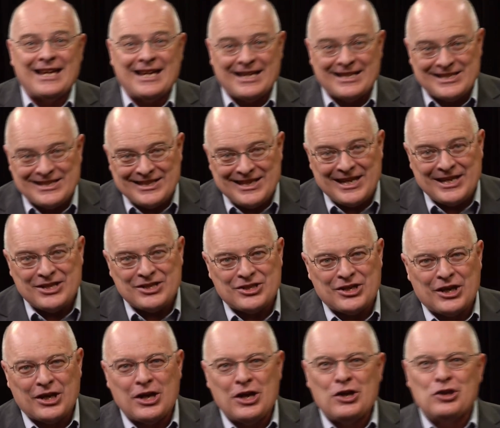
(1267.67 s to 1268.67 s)
its
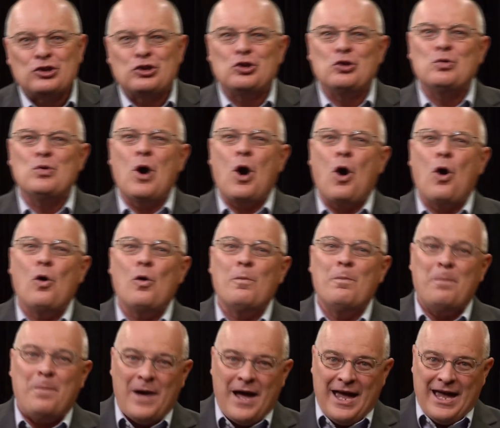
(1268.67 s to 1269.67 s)
teaching, to
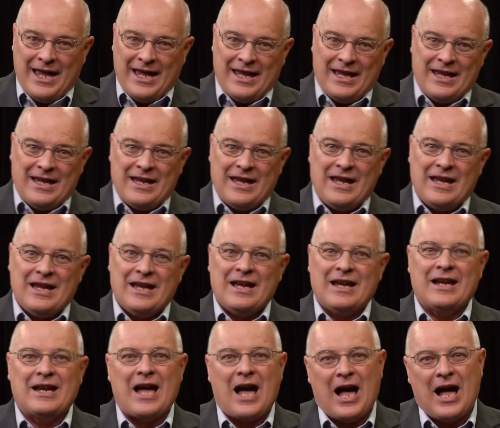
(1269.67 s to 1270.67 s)
obey
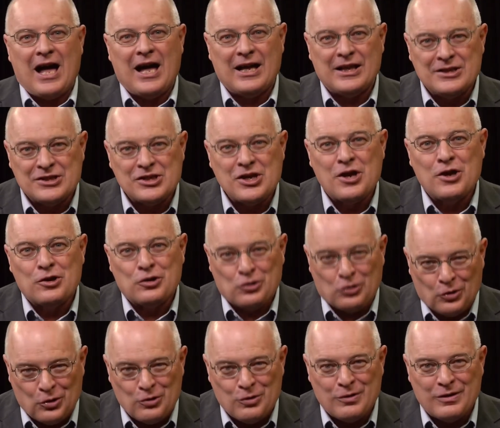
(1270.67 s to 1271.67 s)
God's
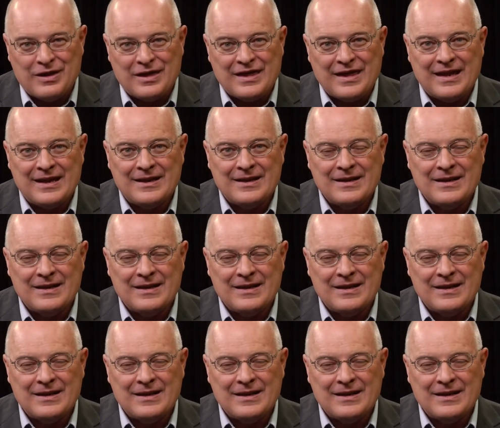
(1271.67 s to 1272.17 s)
truth.